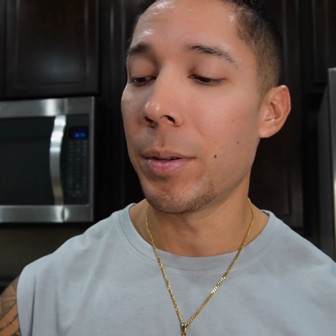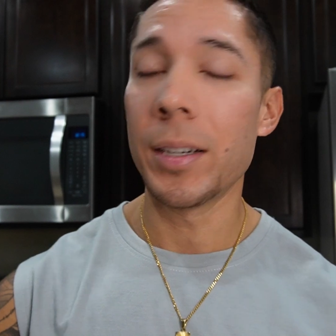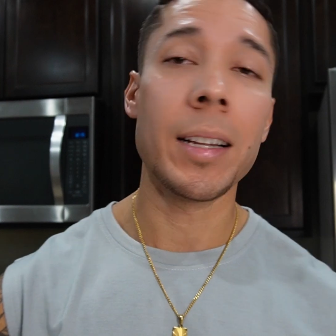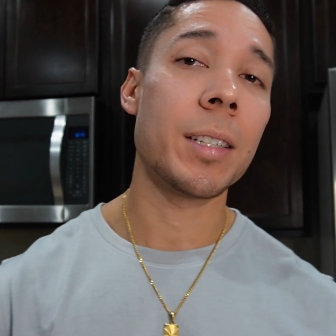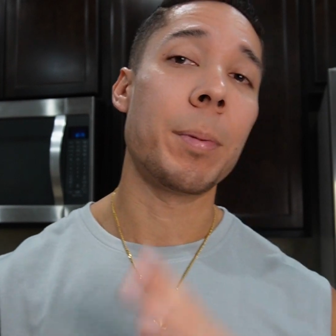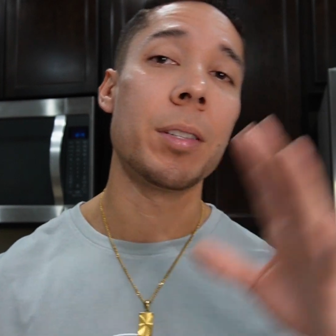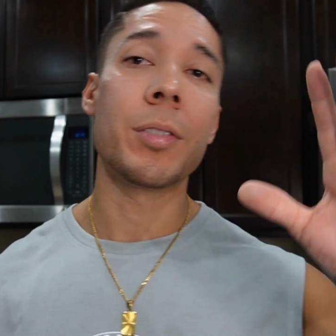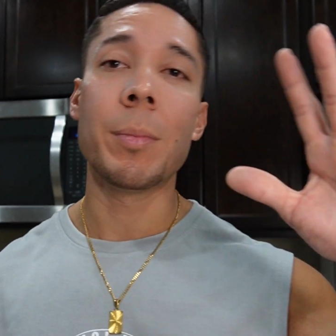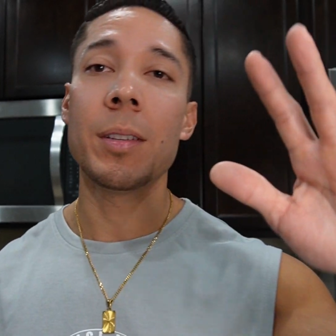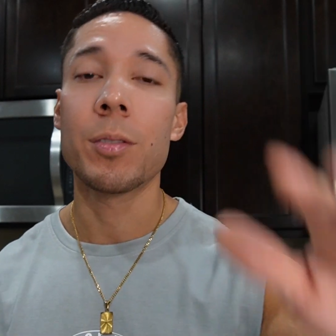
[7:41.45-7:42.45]
But they're not
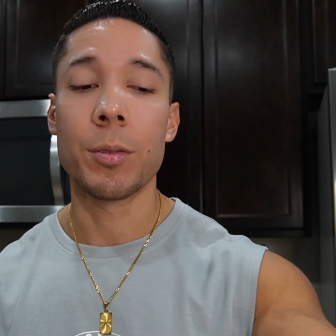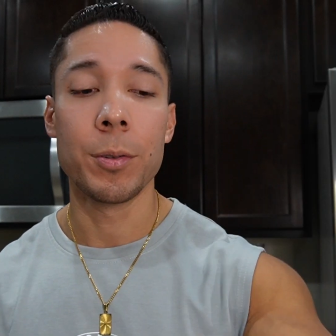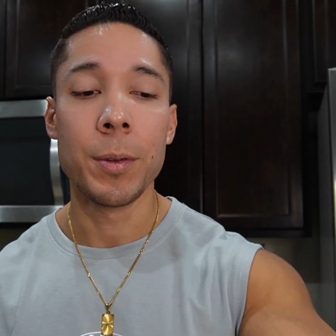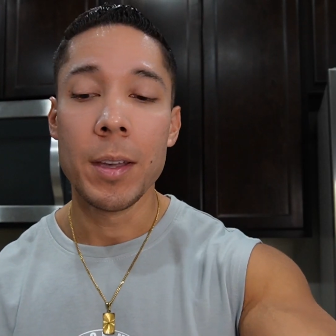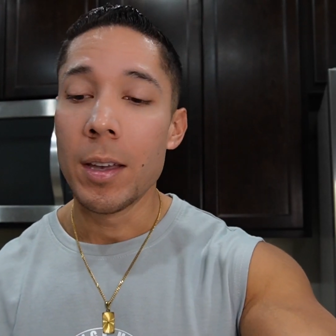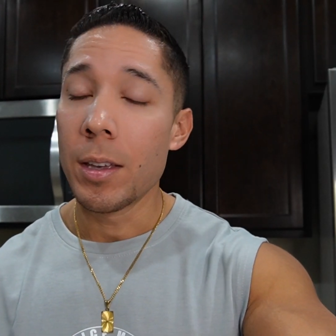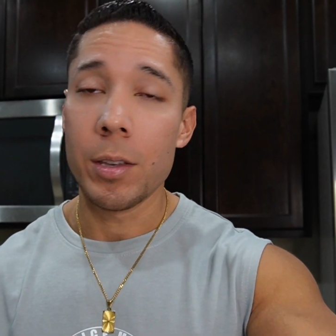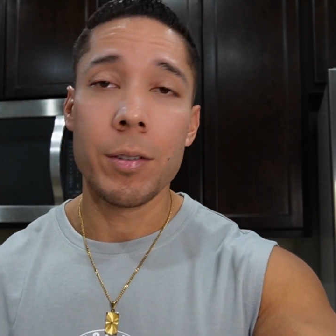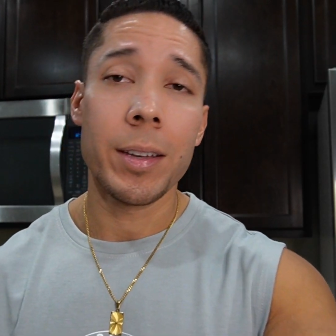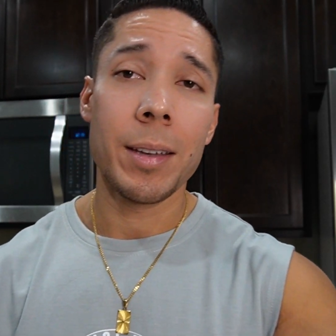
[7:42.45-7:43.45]
sponsoring me, so
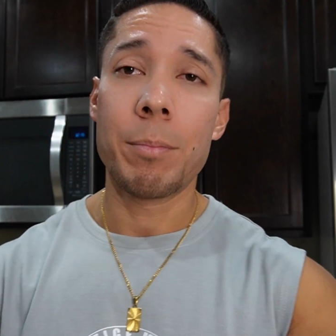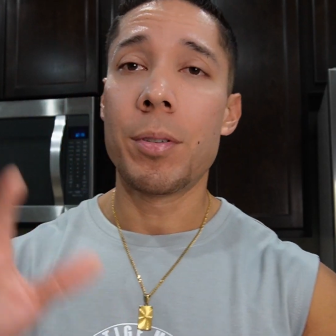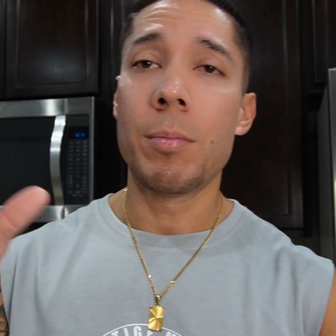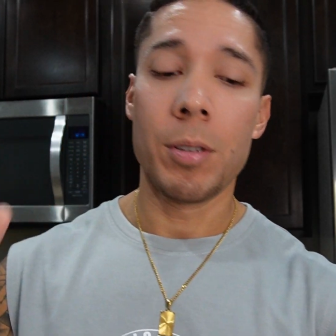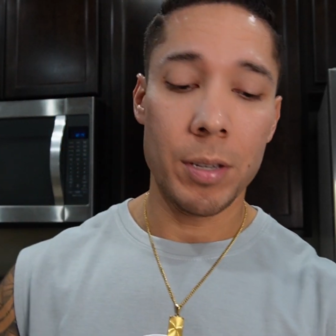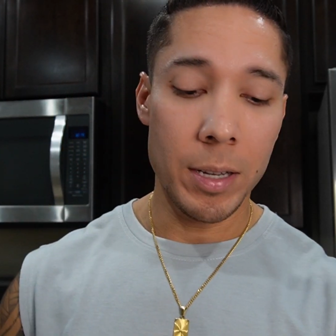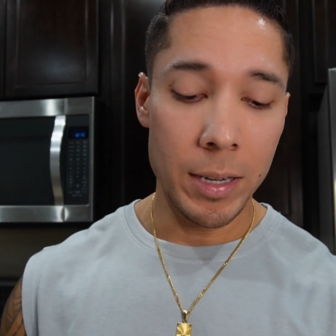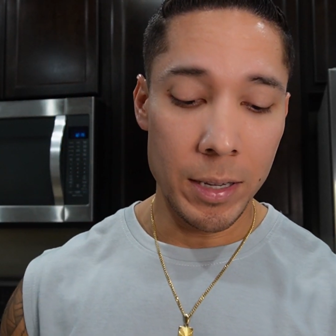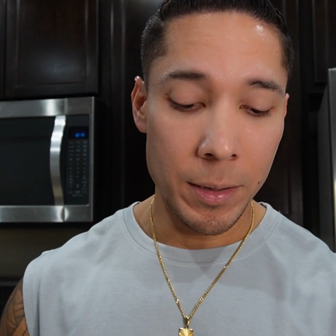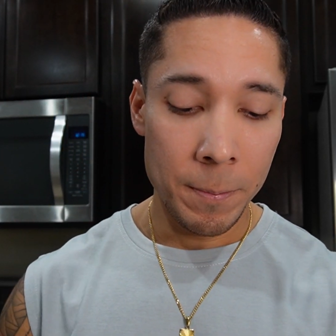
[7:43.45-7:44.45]
you can get pretty much
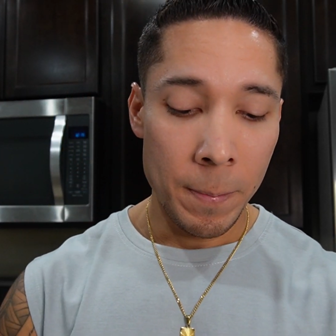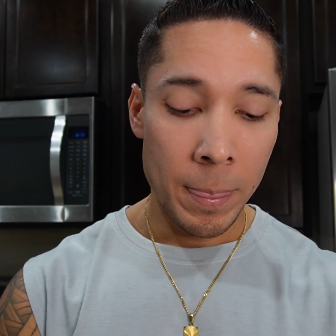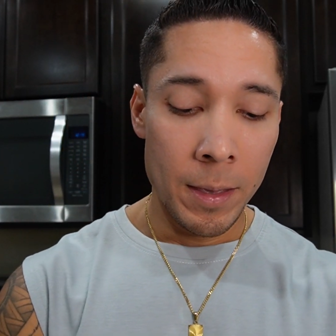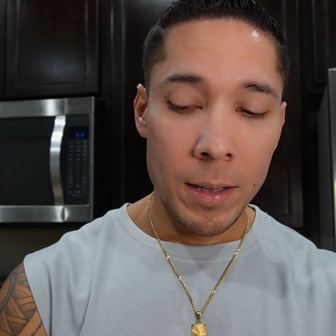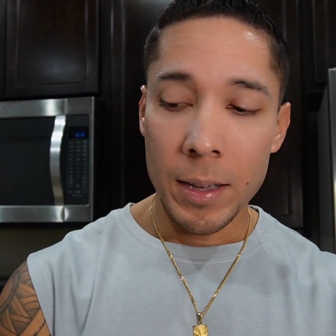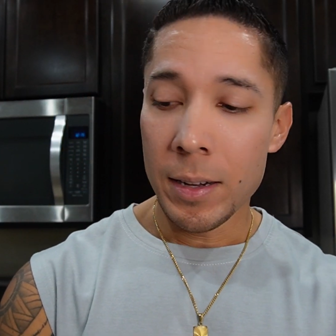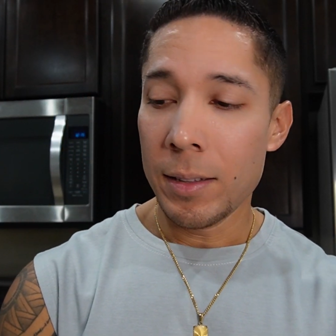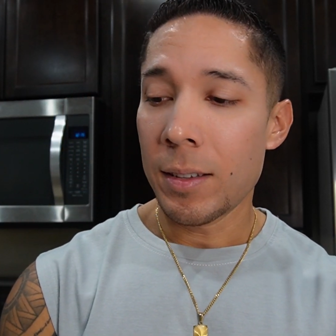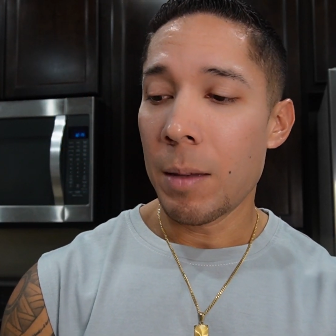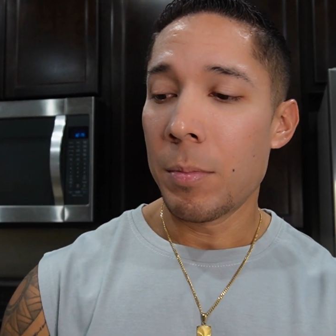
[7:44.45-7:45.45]
any
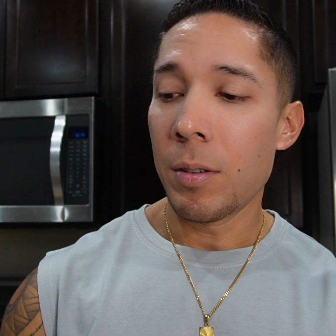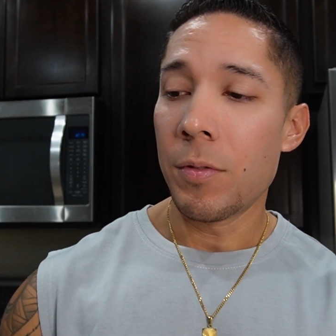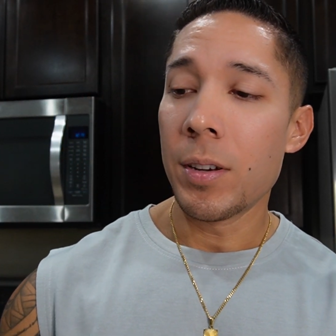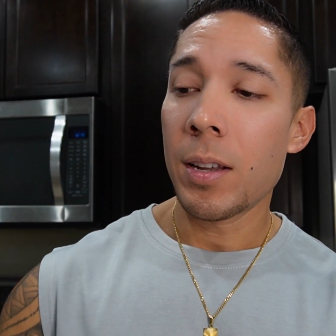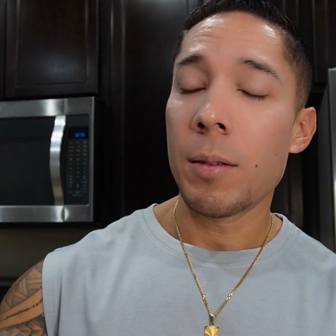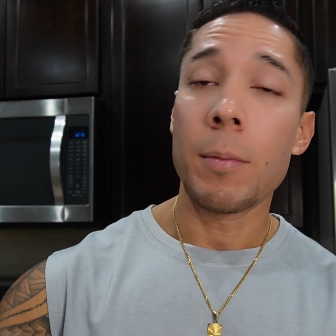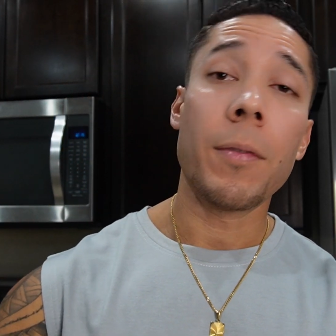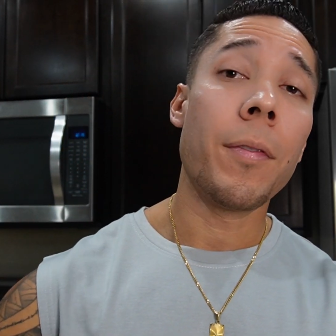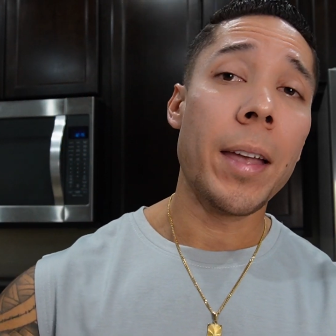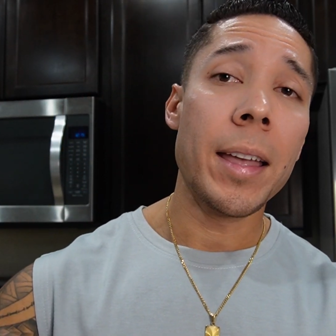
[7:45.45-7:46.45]
type. And if you're not a
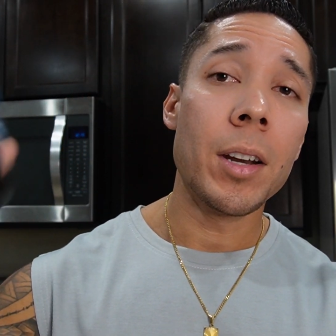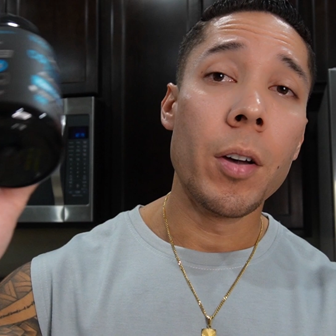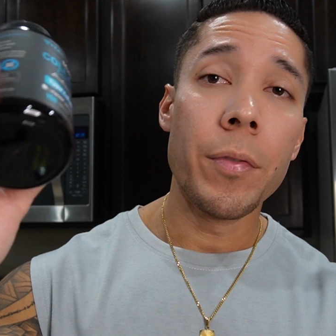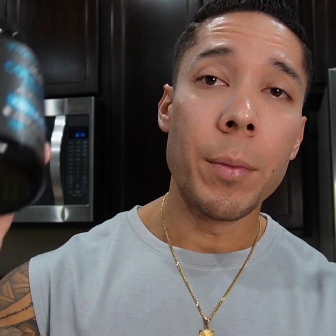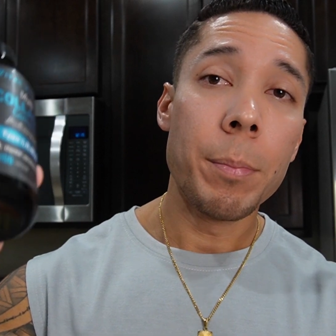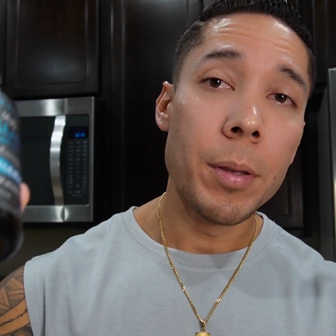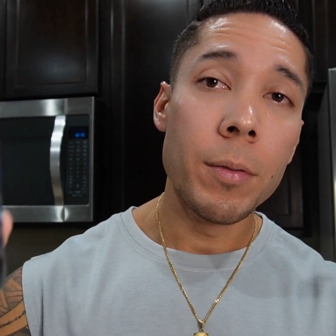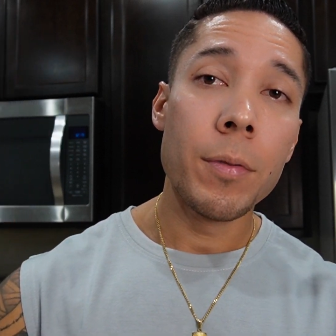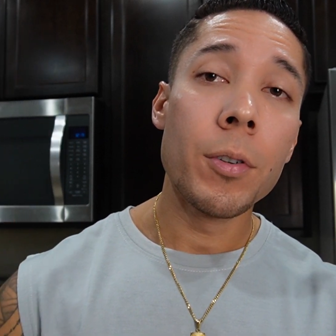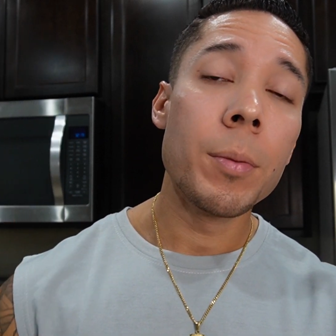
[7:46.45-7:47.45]
fan of the
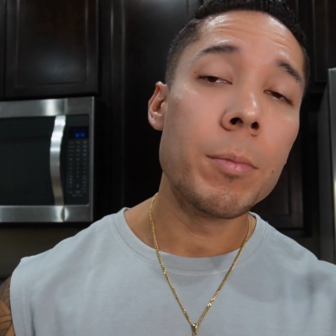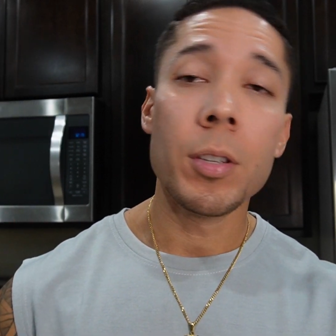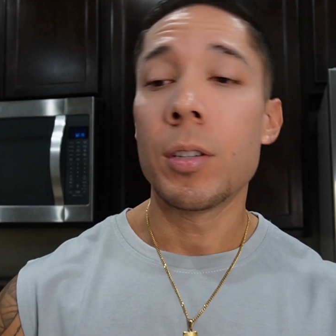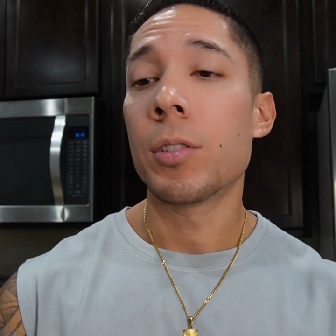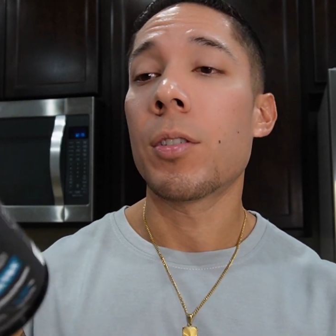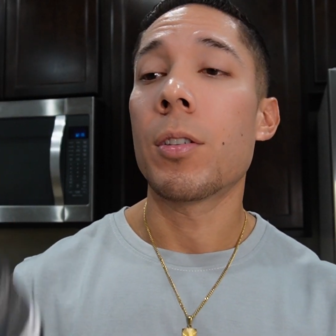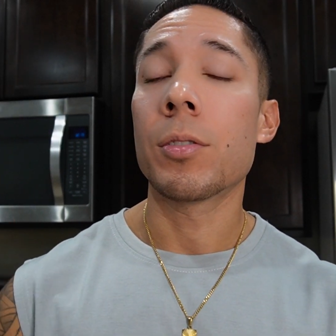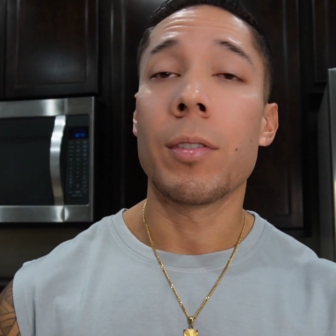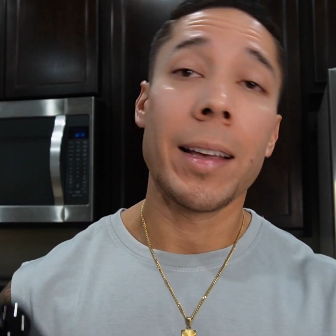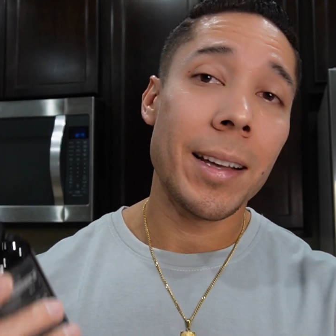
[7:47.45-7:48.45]
pill form, there's
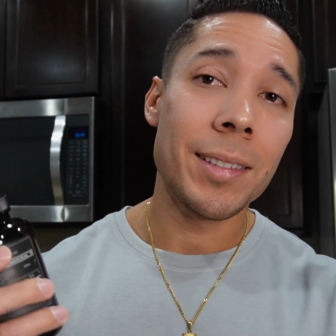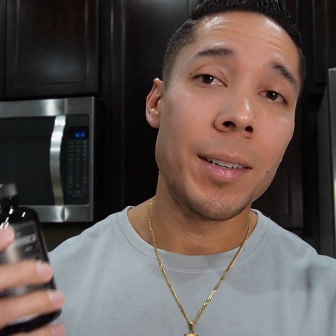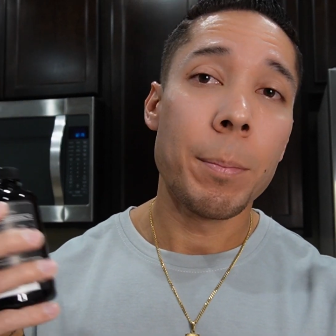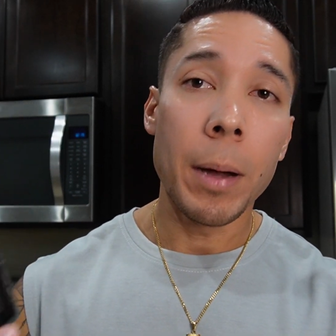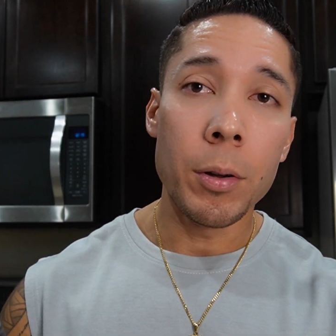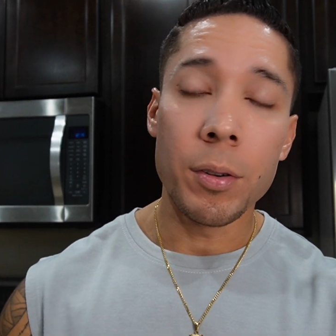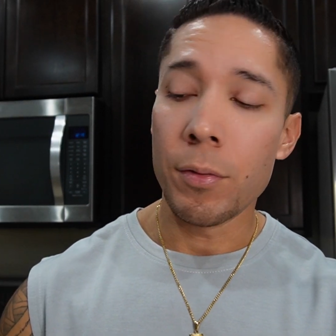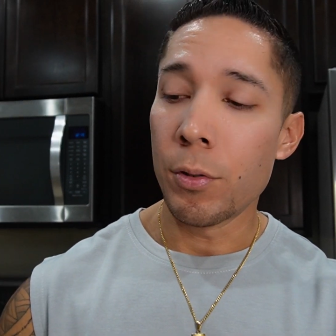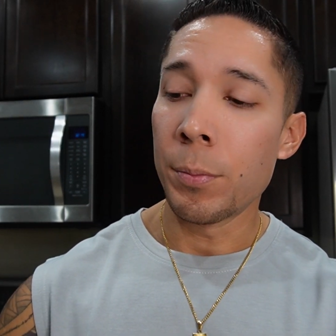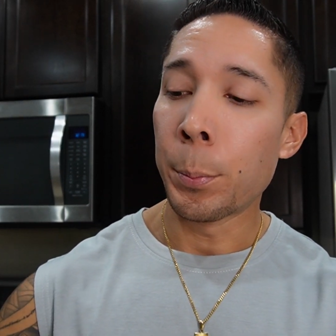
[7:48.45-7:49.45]
also, like I said, powder
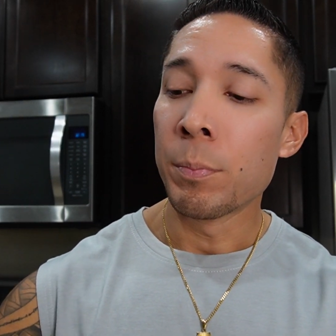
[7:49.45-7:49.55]
form.